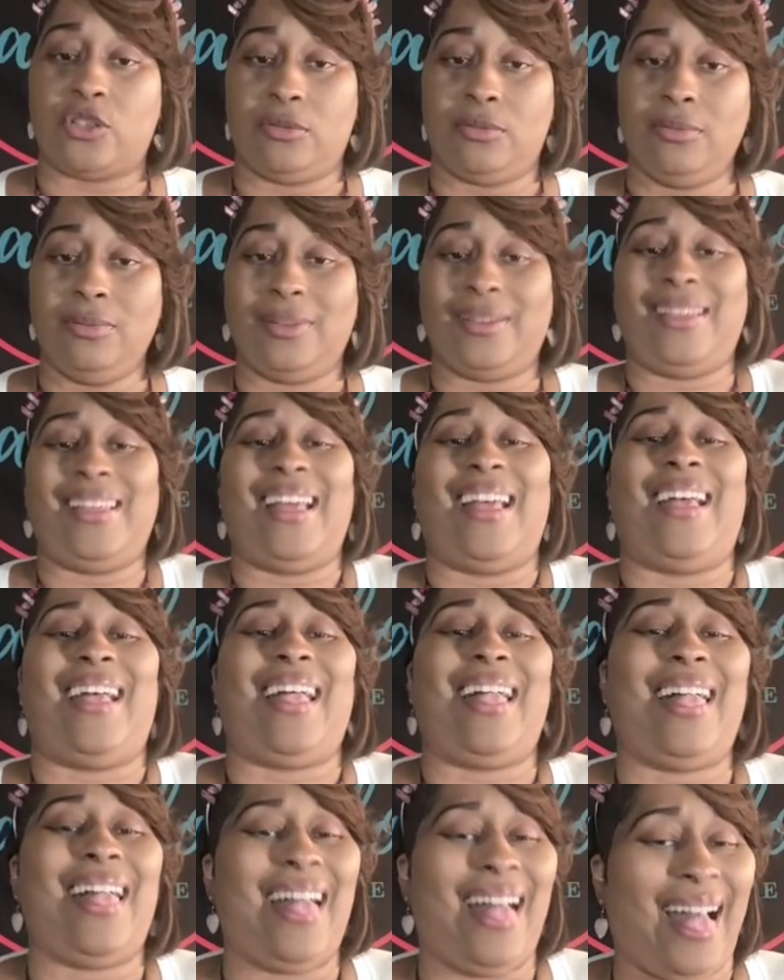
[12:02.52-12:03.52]
you.
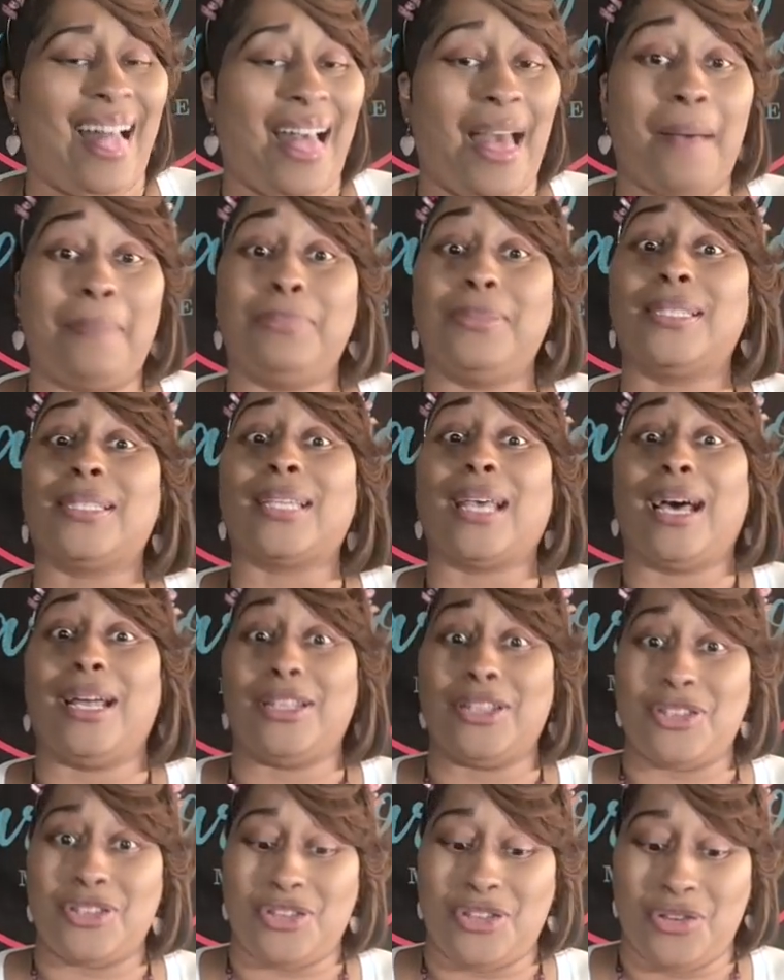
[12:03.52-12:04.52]
I'm
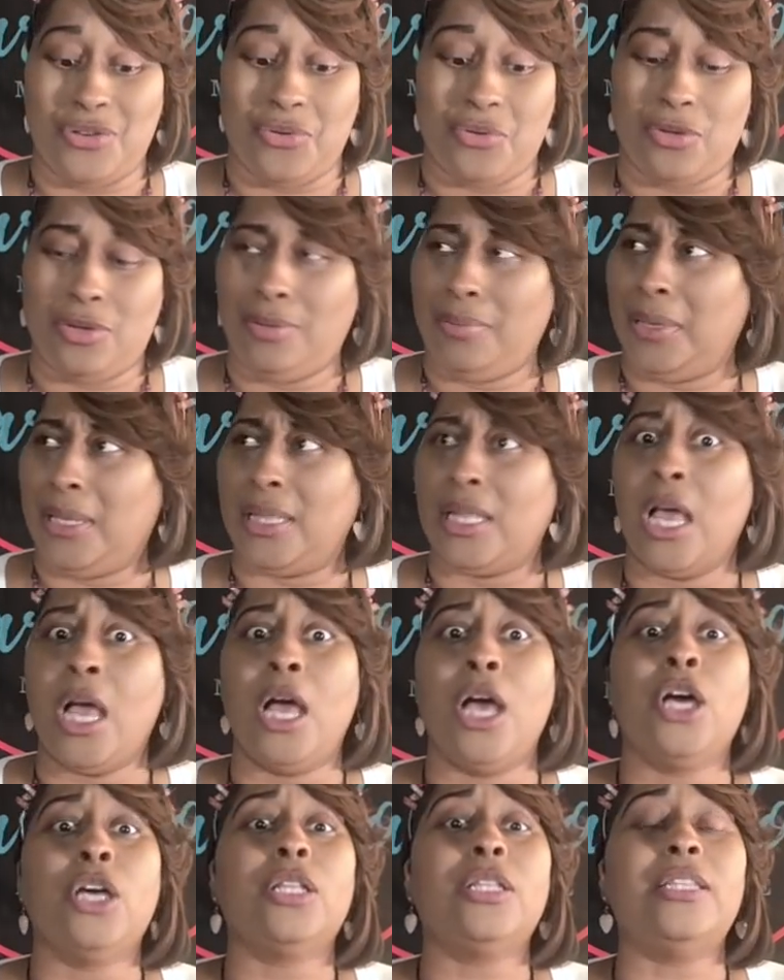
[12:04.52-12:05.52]
telling you,
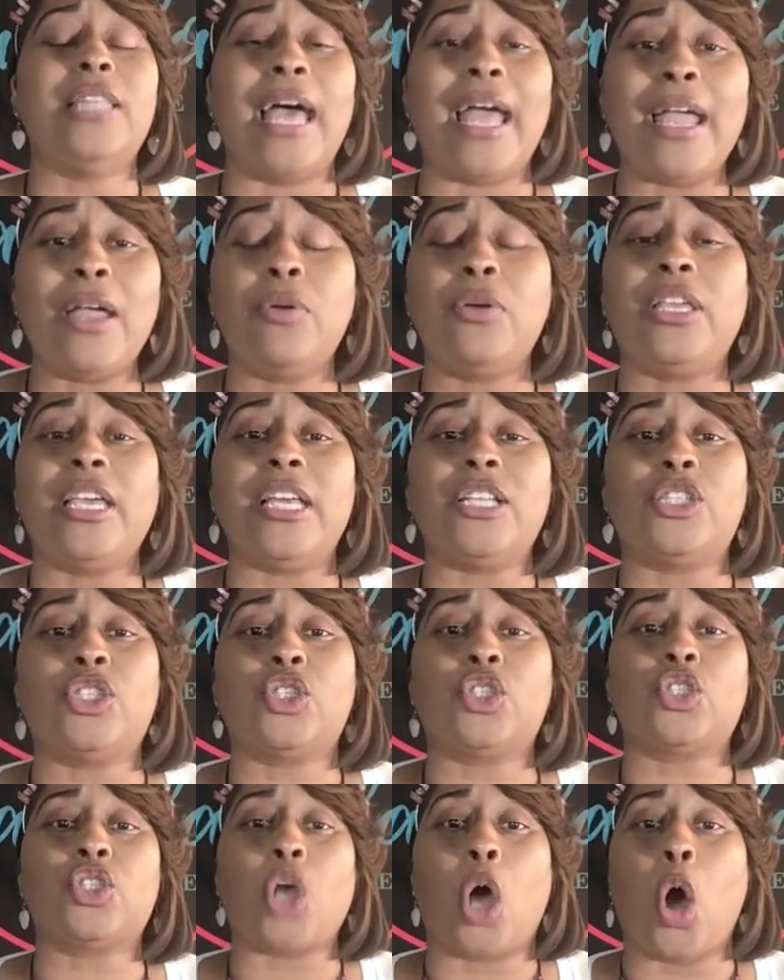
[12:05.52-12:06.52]
they get
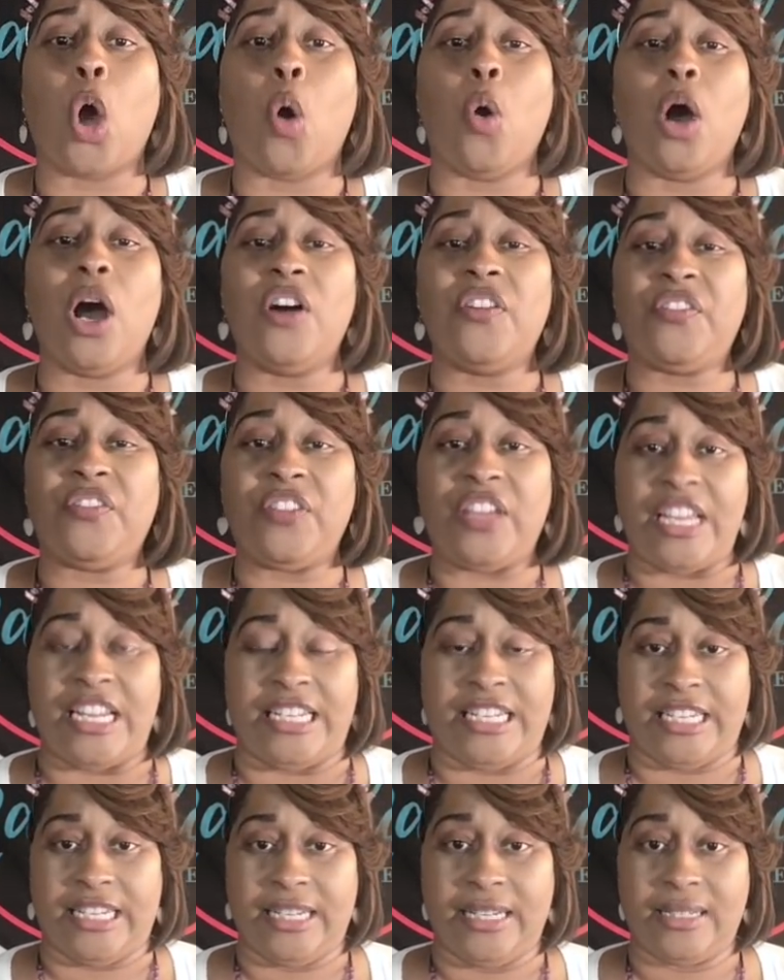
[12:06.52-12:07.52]
so
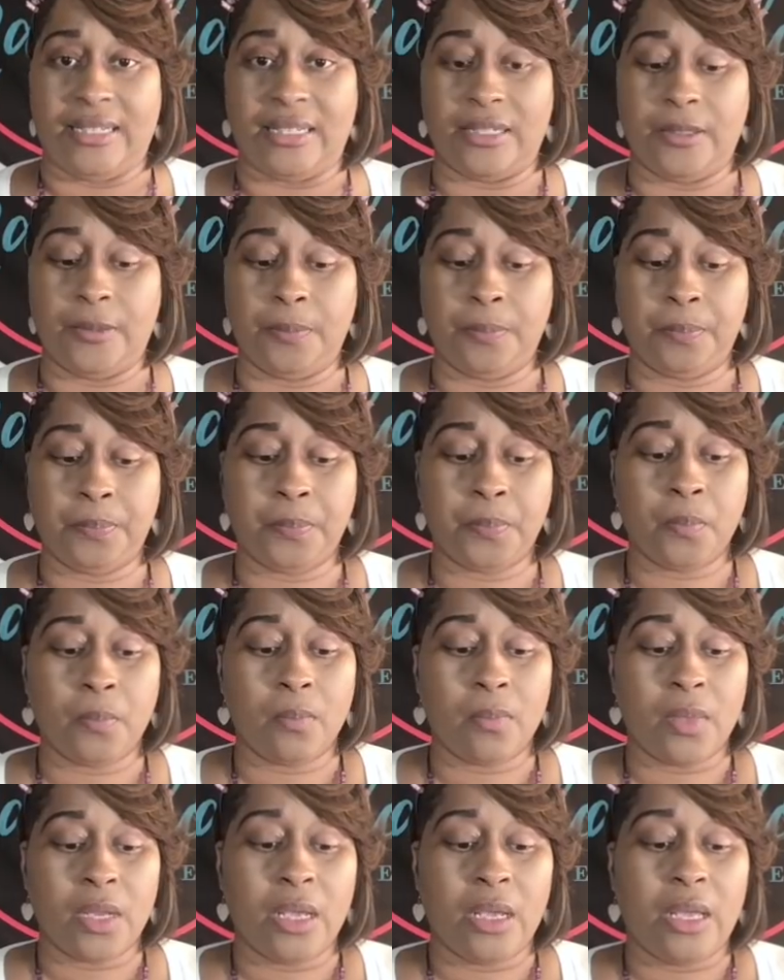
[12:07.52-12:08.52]
offended.
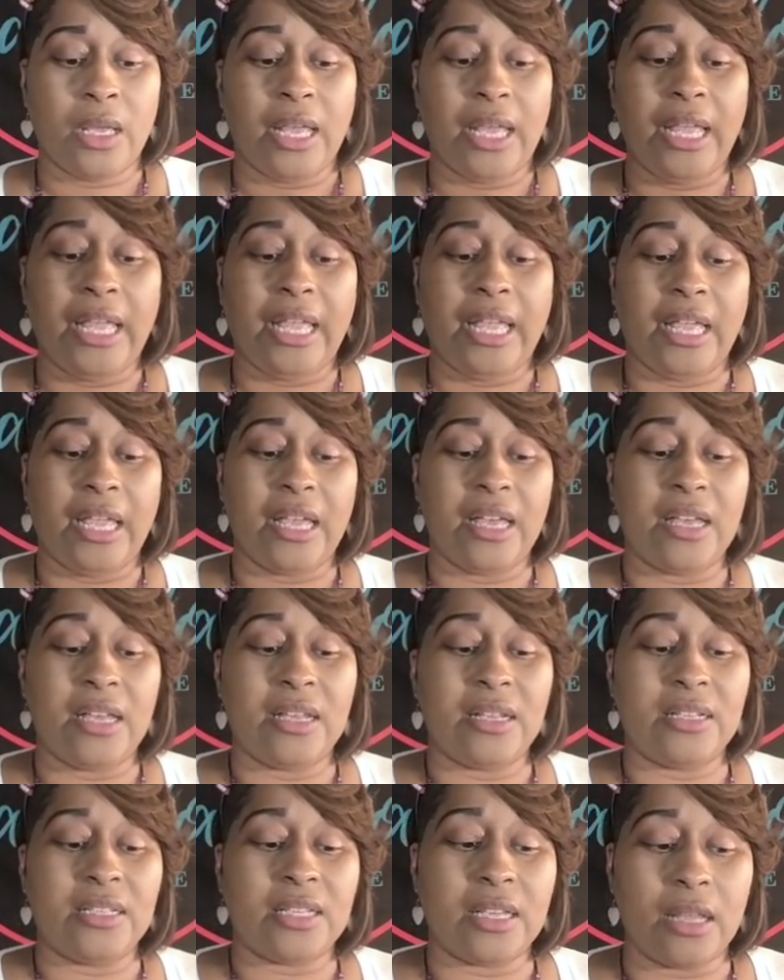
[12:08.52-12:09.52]

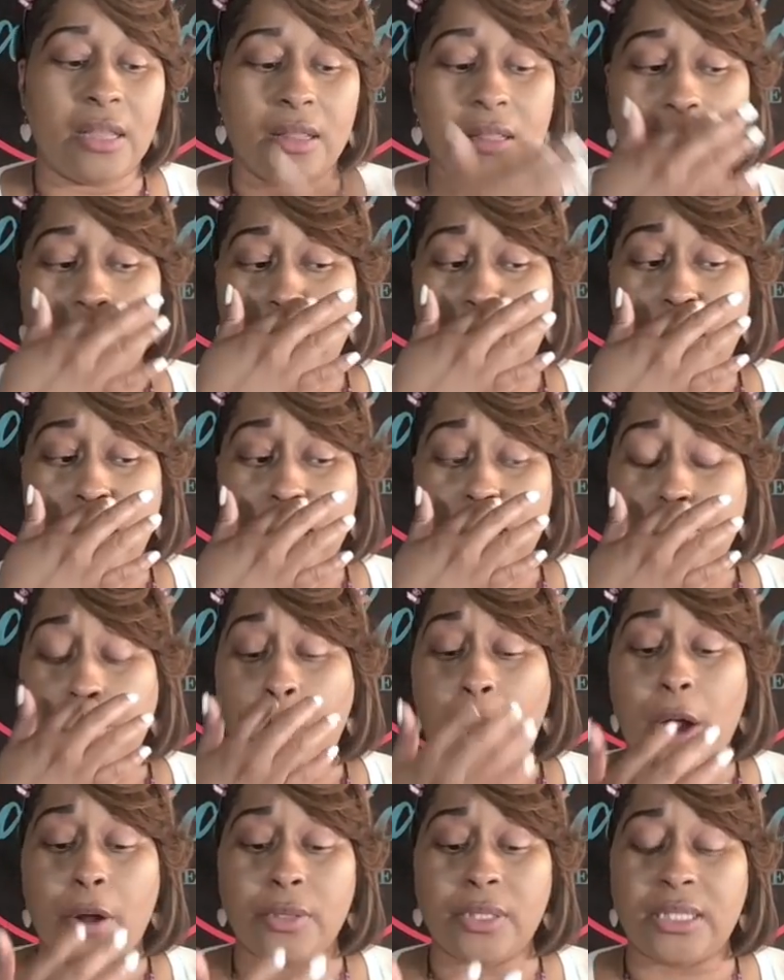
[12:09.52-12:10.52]
And this
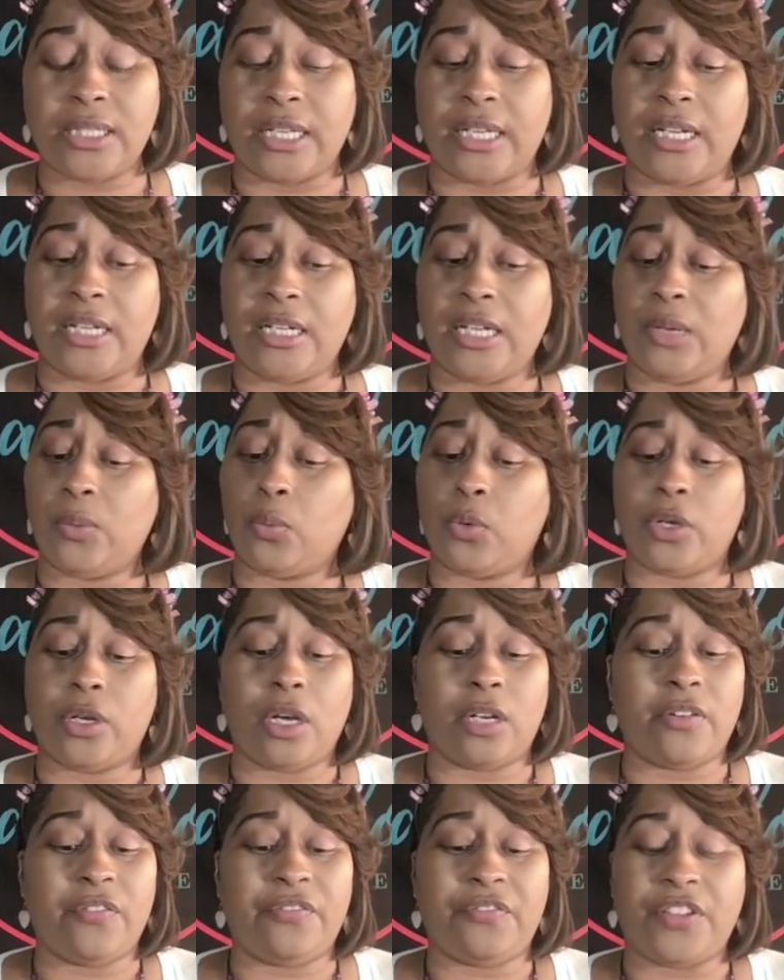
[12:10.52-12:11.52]
person, and we're
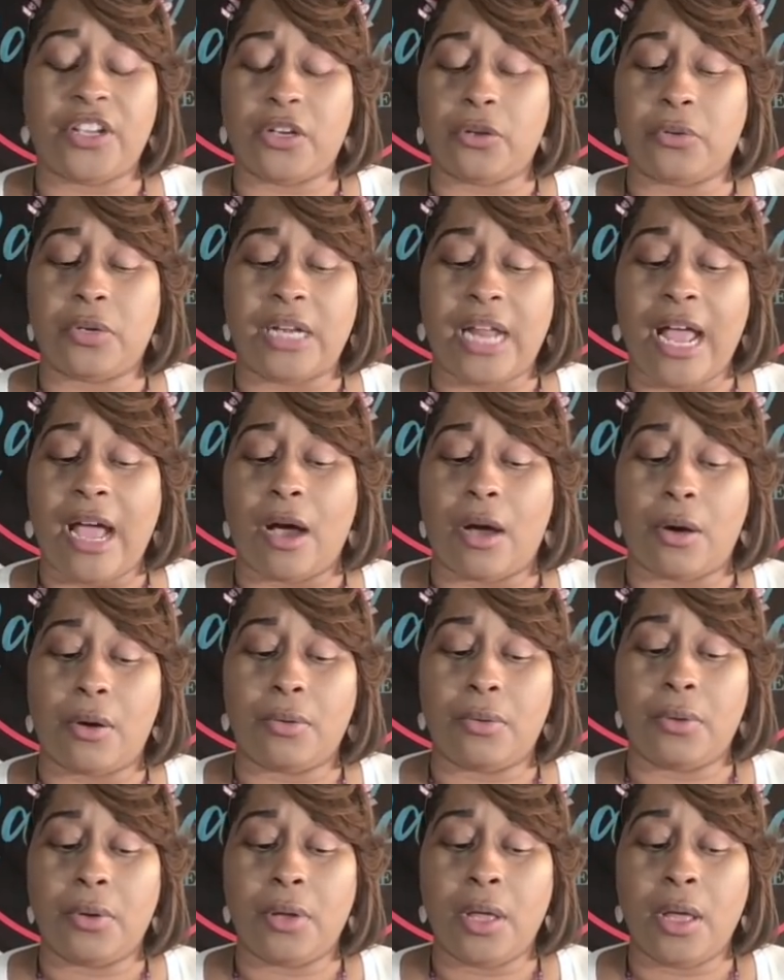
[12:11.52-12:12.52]
going to figure it
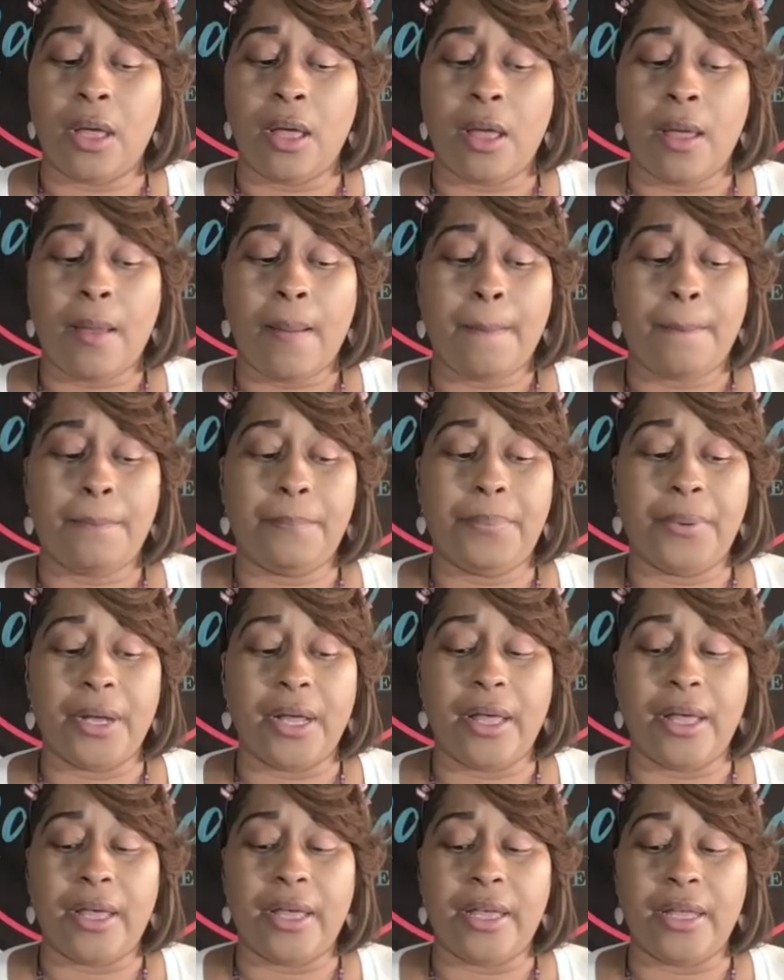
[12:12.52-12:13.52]
out,
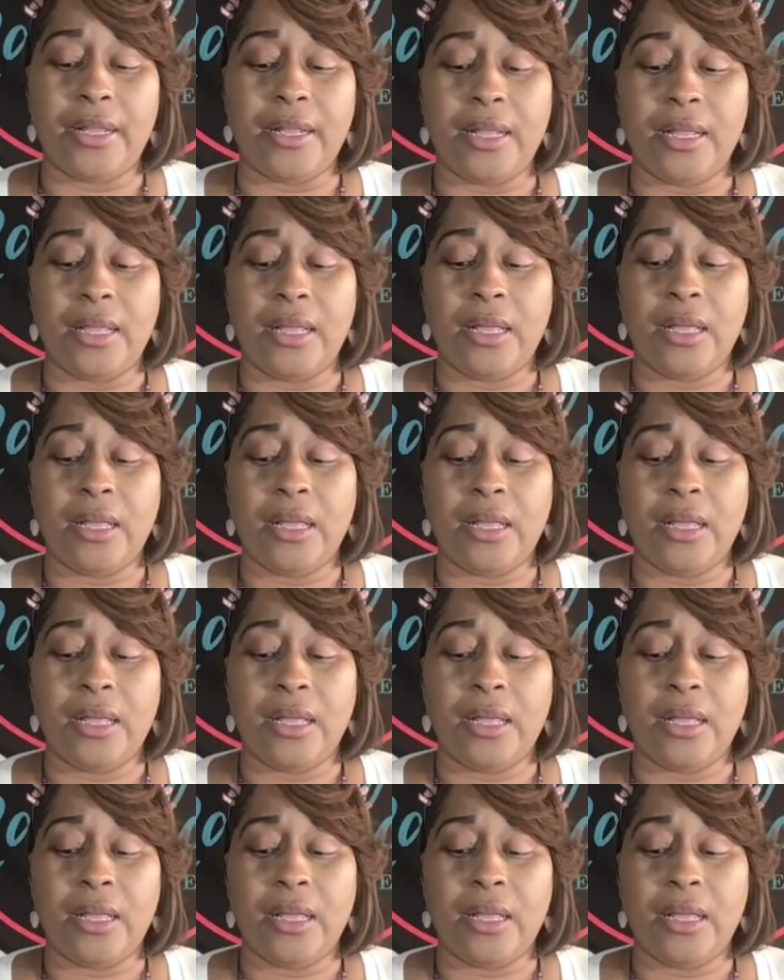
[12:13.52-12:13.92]
but